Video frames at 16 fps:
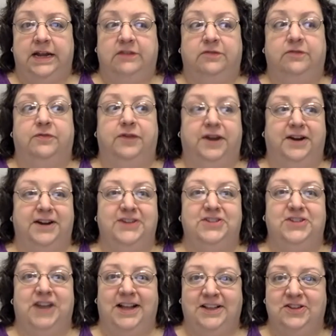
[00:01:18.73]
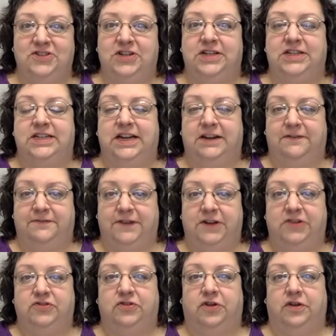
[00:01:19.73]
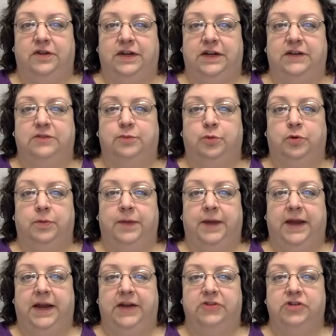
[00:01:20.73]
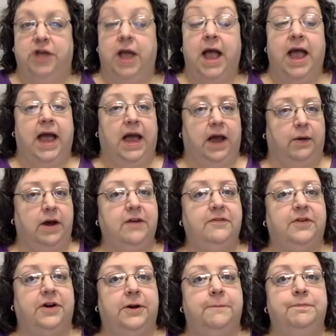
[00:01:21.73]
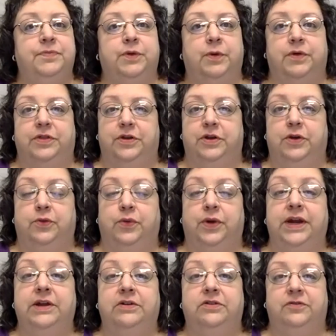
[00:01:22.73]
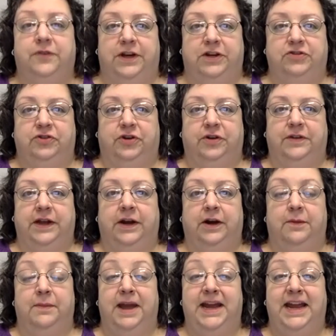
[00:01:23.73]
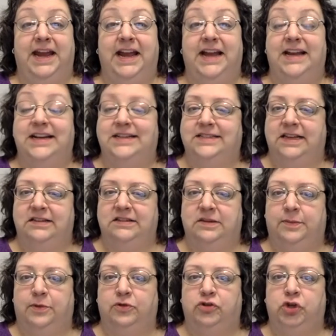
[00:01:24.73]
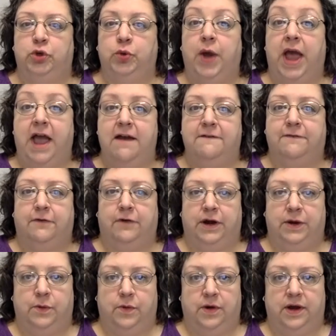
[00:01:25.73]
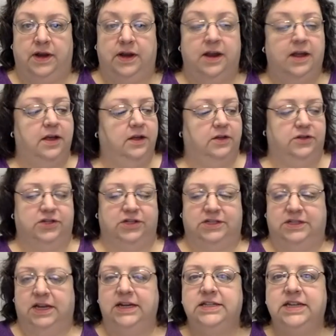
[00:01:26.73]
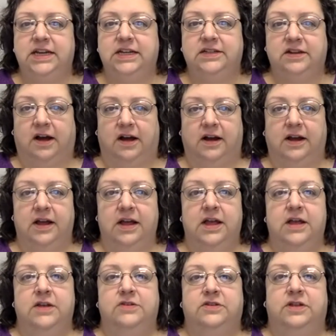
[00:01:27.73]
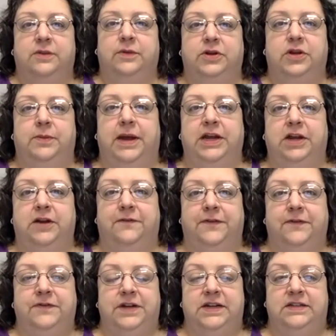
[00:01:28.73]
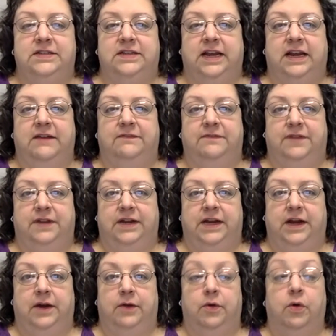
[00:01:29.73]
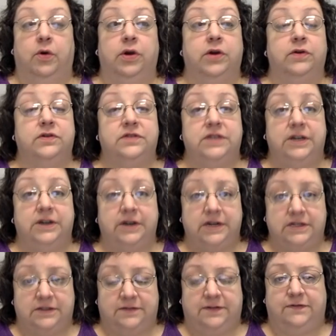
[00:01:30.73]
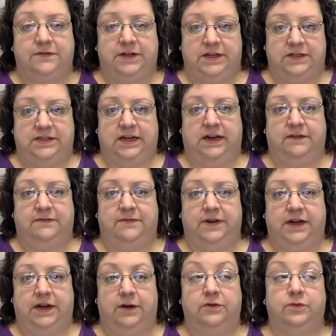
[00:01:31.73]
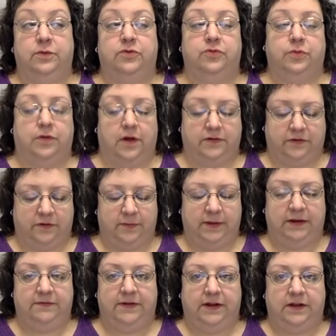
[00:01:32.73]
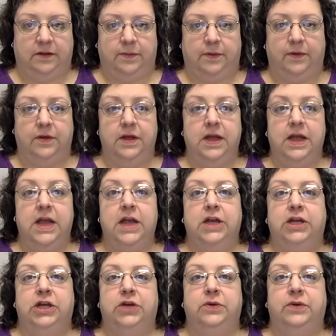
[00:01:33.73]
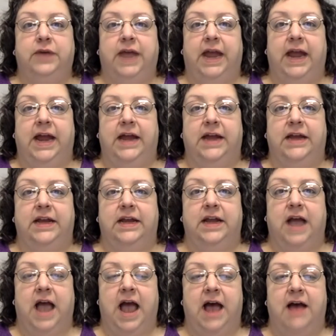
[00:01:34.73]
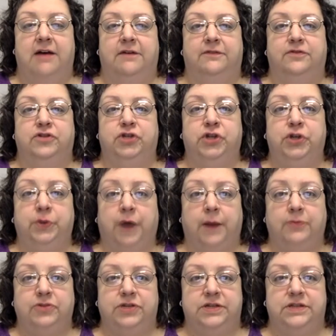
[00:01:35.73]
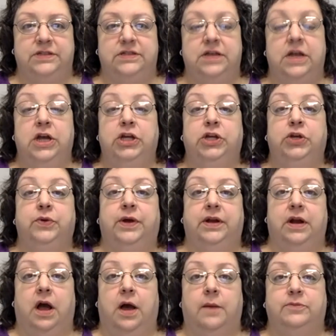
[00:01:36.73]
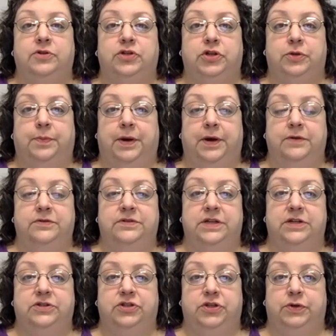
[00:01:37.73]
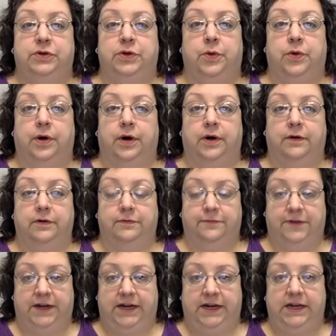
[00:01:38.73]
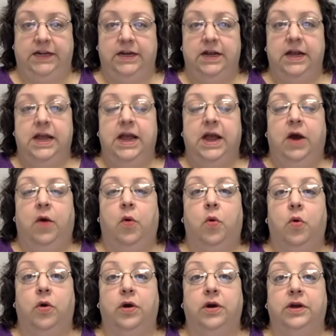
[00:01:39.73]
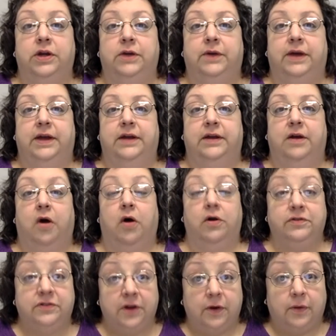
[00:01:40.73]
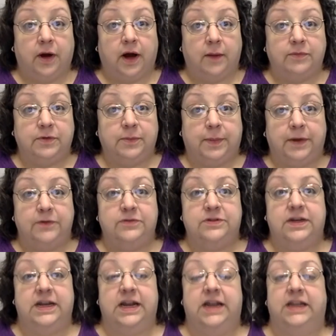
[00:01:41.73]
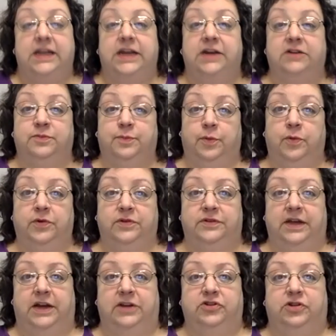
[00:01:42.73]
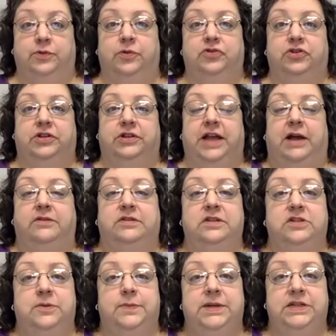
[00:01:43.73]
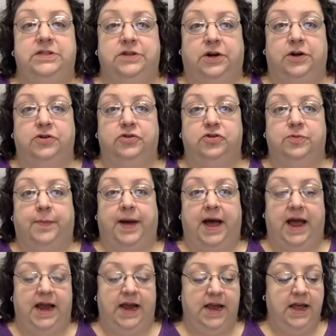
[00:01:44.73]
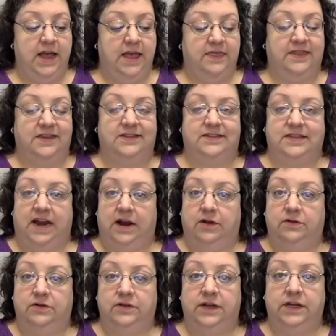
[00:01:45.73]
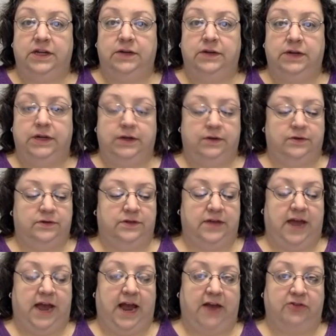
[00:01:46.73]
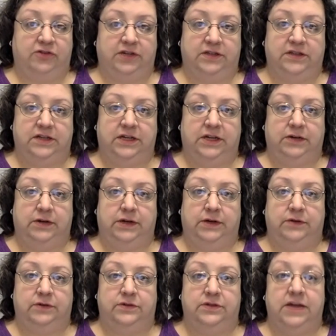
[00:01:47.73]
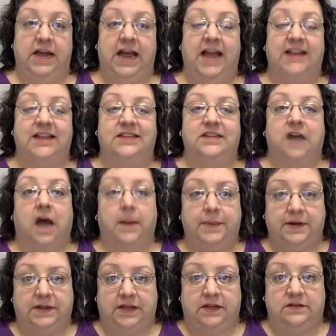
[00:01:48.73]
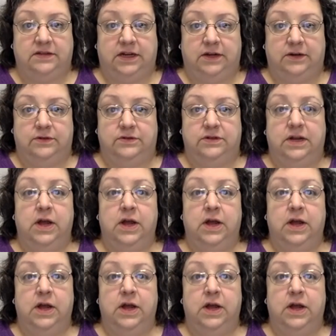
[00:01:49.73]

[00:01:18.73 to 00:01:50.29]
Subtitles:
It's very challenging to get featured on the Explore page. However, with the new Reels feature, they are making it accessible to everyone, just like TikTok, so that when you make your 15-second video or your series of 15-second videos, which will also be available, you can have two options. You can opt to post it to your feed, or you can also opt to post it in the Explore section, which allows it to be searched by the sound that you use, the hashtags that you use, and the topic that's used.